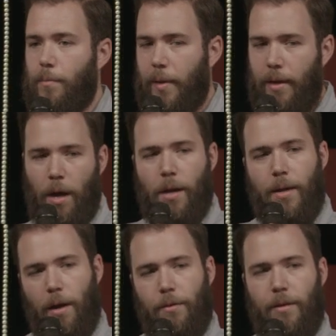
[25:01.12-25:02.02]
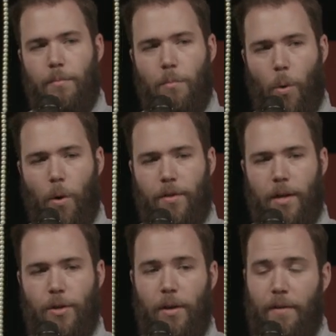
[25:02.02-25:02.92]
being unhealthy more
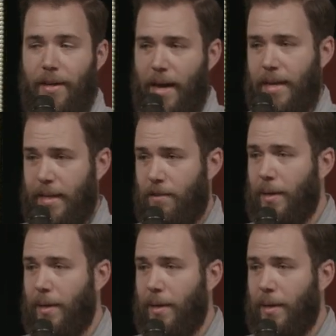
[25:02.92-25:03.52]
than you love the idea